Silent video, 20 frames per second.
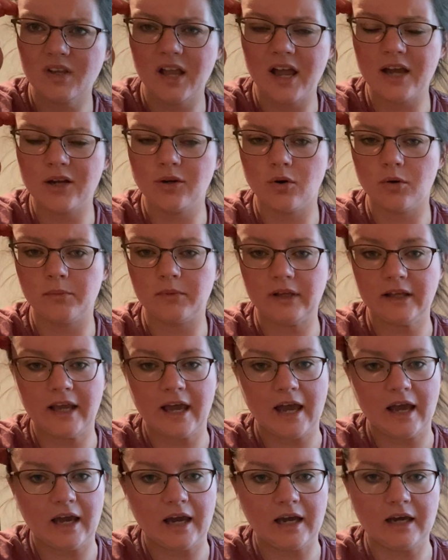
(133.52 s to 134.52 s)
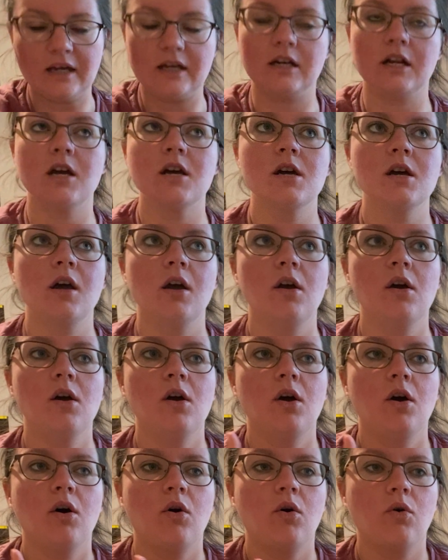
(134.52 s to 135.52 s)
I normally add
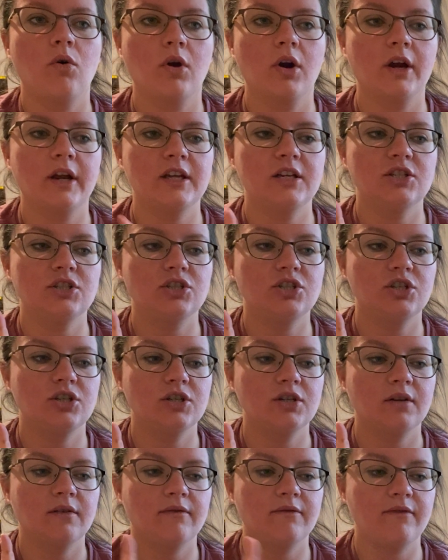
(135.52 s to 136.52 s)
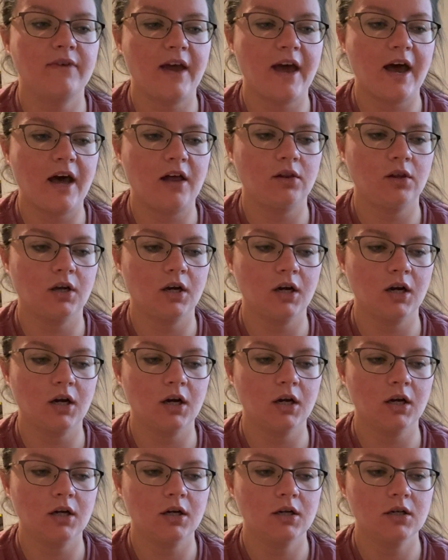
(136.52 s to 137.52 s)
orange,
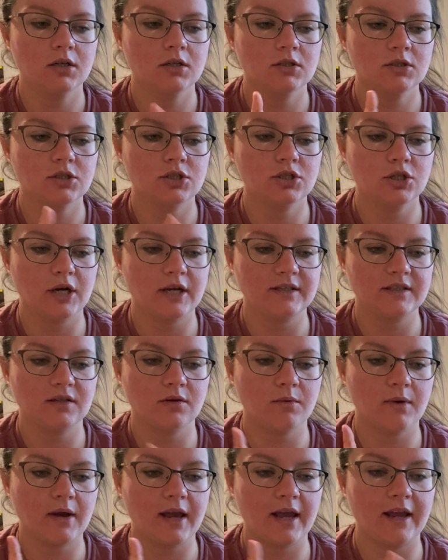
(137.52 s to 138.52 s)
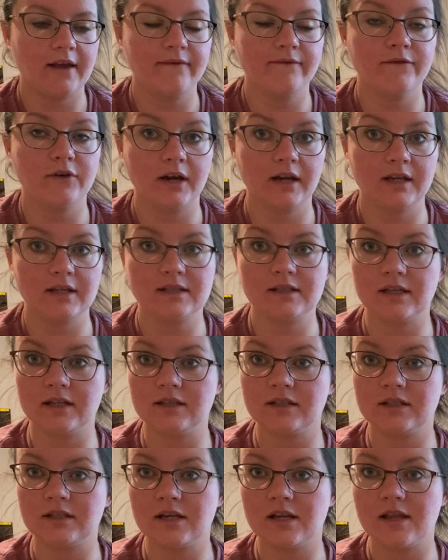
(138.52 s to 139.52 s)
Valor, Stress Away, and
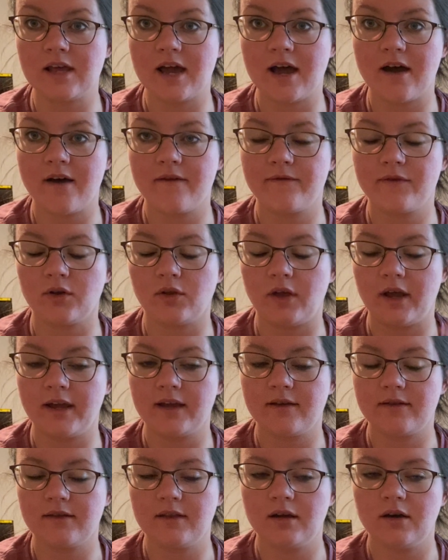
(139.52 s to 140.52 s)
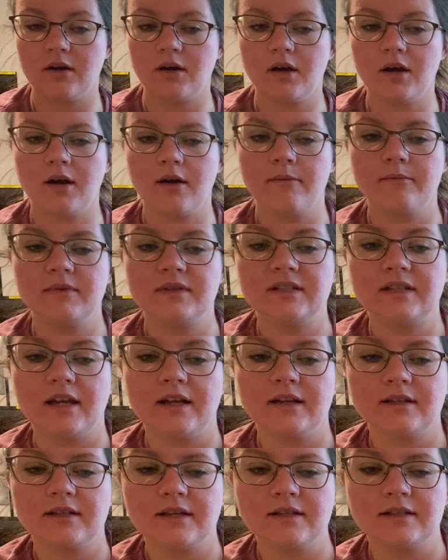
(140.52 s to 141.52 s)
frankincense to that for like the
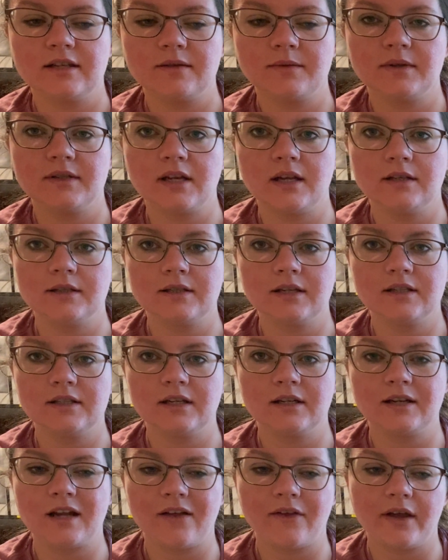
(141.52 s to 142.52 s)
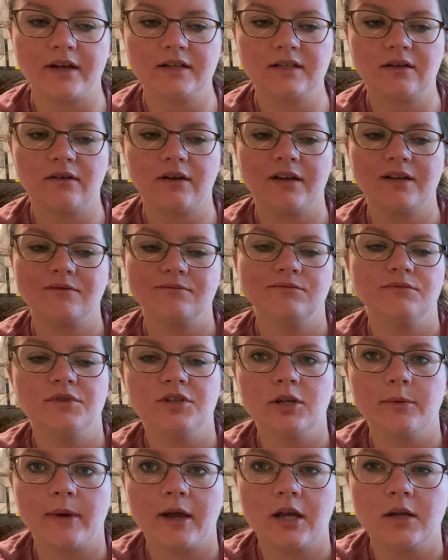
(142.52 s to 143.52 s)
scent, because this one's unscented and I like to like
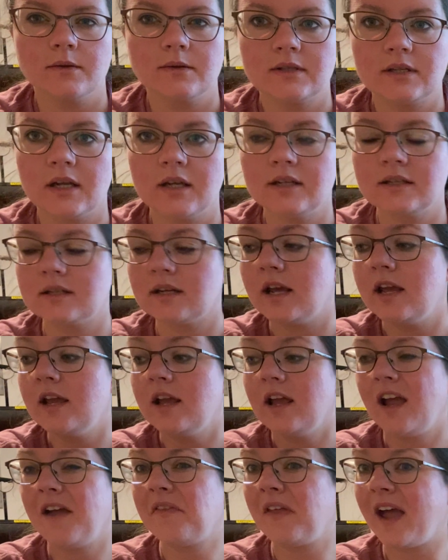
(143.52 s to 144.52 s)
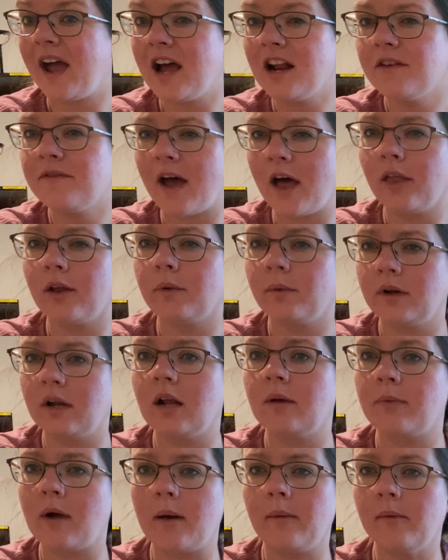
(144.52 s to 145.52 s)
do my own scent. If they had a Valor one,
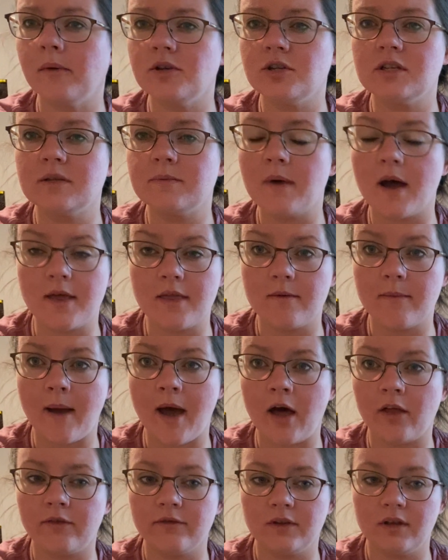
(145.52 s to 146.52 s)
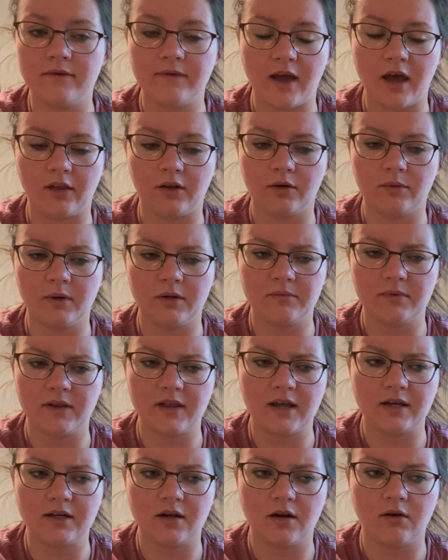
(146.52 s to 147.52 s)
I'd probably just buy the Valor one, but
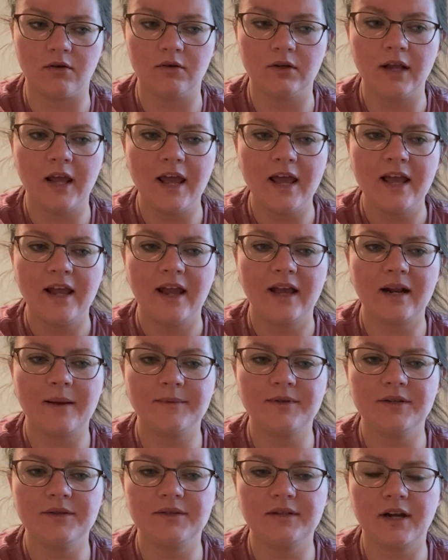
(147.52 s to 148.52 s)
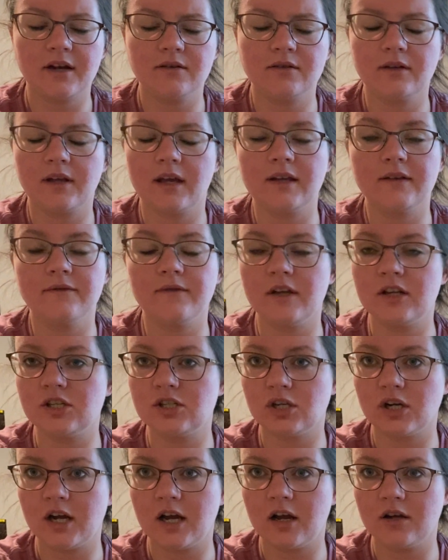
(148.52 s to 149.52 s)
they don't. And I'm too scared to like
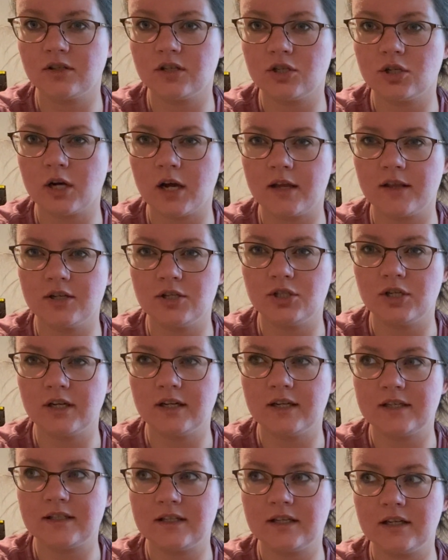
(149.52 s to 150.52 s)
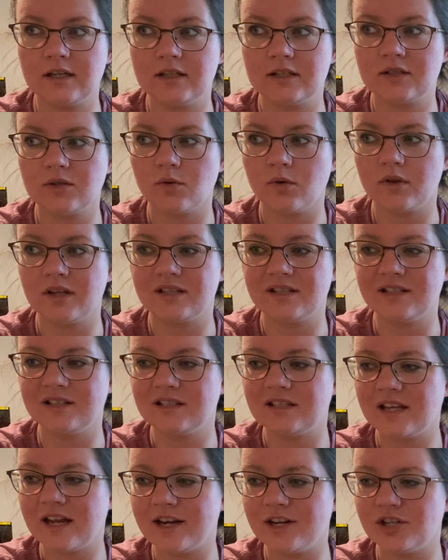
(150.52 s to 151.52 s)
venture out to try the Genesis or the
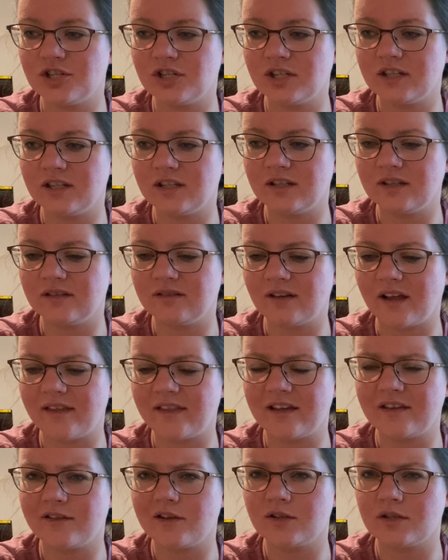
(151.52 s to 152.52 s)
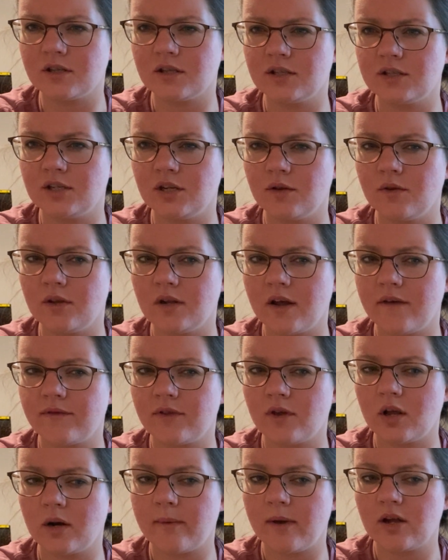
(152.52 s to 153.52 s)
Sensation. I think those are the 2 that I've
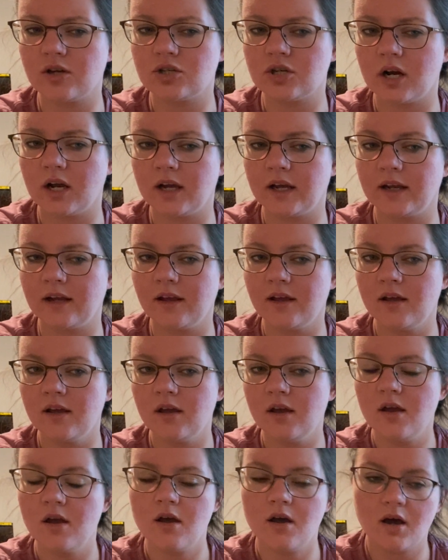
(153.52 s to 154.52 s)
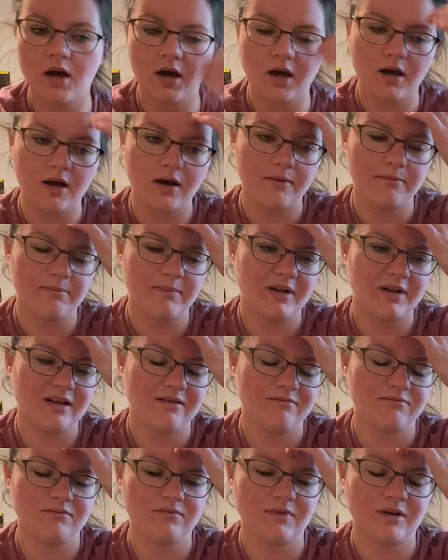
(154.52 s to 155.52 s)
thought about trying. But
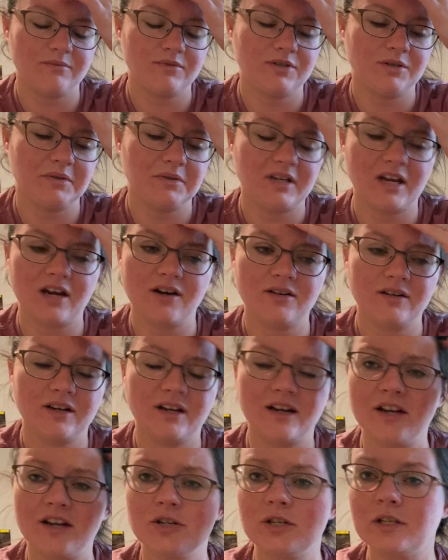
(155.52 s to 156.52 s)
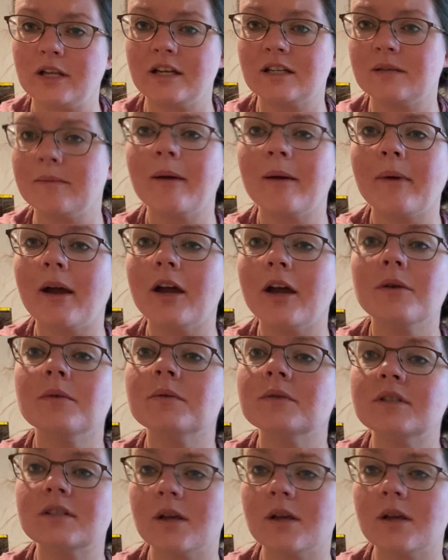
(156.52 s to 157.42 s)
I'm too scared and I just like to make my own.